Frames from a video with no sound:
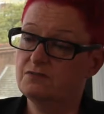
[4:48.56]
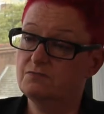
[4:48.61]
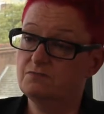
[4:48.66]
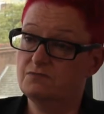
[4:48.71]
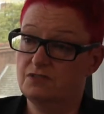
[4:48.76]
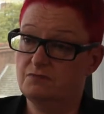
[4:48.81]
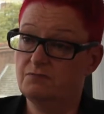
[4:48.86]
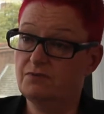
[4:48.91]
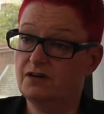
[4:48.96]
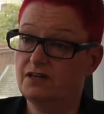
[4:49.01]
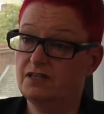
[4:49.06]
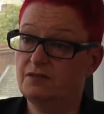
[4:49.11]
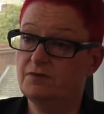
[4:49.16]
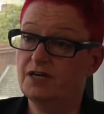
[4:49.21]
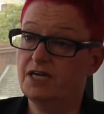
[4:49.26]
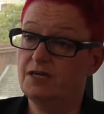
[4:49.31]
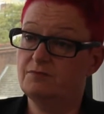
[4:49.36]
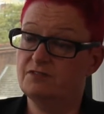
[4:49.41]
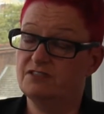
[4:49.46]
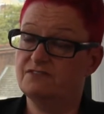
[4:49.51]
to buy the
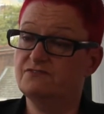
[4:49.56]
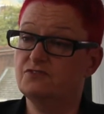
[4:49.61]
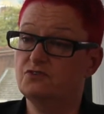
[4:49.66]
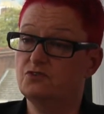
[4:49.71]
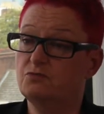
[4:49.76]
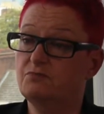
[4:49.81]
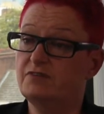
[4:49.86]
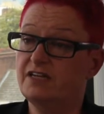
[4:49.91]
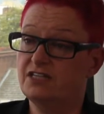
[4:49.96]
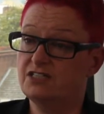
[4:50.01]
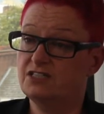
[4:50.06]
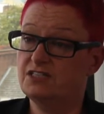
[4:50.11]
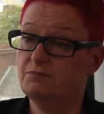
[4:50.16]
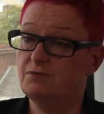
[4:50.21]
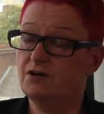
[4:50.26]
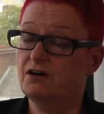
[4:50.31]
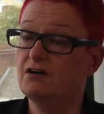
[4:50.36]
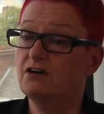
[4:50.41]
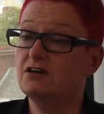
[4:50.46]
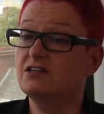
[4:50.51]
papers for Bletchley
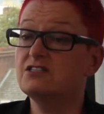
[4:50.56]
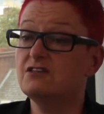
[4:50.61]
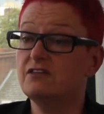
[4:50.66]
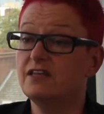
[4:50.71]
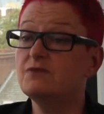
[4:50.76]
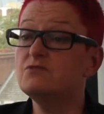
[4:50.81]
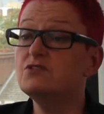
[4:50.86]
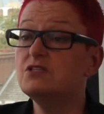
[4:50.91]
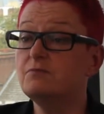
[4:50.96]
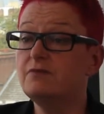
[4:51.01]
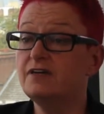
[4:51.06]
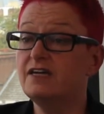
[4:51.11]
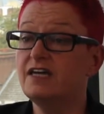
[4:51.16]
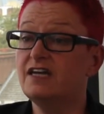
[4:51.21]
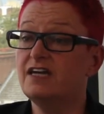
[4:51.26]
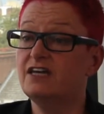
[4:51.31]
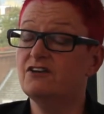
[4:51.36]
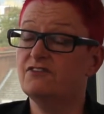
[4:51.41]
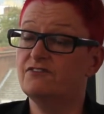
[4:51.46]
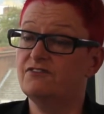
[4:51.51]
Park. And so that was the
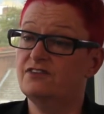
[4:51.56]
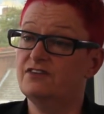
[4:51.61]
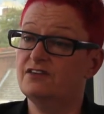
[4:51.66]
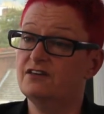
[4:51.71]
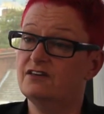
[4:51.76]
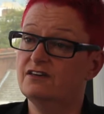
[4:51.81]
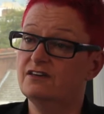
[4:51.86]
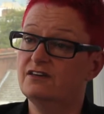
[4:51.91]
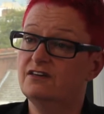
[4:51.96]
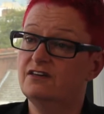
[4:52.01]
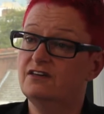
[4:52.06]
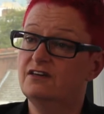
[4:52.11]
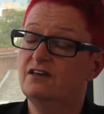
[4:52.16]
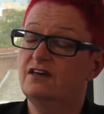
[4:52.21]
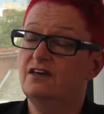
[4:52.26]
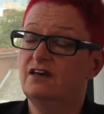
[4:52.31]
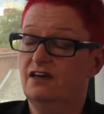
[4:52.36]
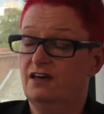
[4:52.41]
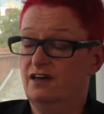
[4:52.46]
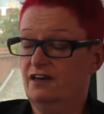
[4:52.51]
beginning of the
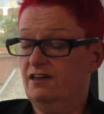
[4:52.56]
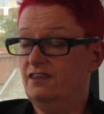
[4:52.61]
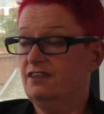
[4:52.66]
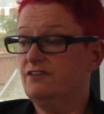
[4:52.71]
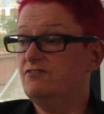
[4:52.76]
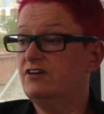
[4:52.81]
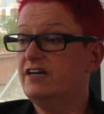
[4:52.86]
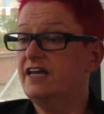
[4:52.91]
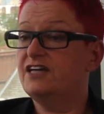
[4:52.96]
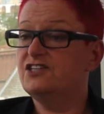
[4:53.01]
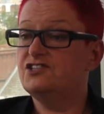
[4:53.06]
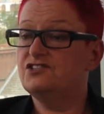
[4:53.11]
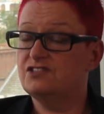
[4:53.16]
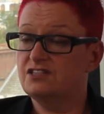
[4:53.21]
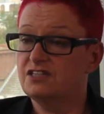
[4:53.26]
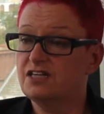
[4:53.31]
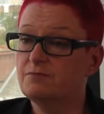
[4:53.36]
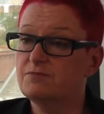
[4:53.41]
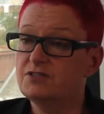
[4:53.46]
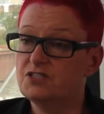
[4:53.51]

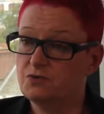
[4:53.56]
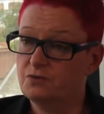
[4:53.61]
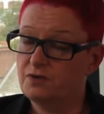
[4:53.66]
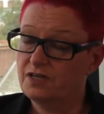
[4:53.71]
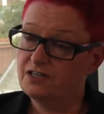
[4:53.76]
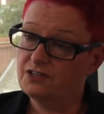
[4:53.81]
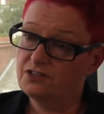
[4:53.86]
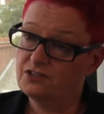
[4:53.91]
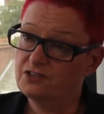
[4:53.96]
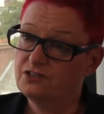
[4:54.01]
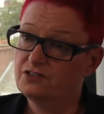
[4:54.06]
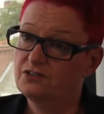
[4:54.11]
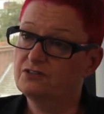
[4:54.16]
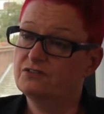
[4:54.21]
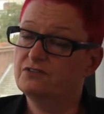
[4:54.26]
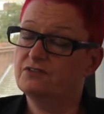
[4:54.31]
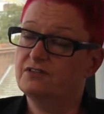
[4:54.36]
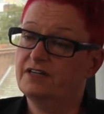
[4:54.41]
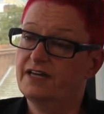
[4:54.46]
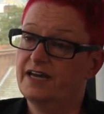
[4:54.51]
relationship between
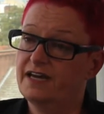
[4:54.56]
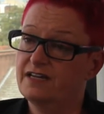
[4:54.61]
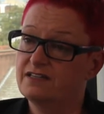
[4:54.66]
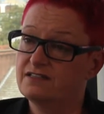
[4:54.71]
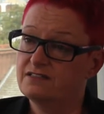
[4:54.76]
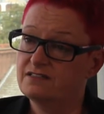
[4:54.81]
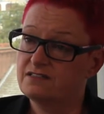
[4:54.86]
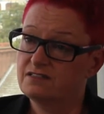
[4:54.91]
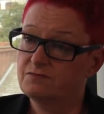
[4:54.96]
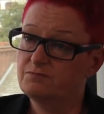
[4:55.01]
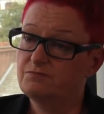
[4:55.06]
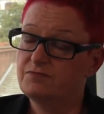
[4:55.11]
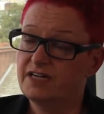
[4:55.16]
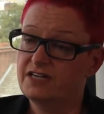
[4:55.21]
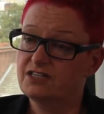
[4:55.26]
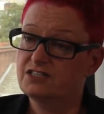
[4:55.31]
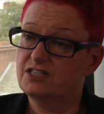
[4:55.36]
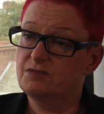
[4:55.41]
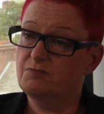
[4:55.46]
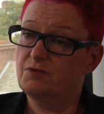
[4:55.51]
Google and
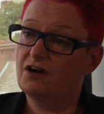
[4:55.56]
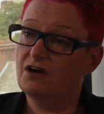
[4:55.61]
Bletchley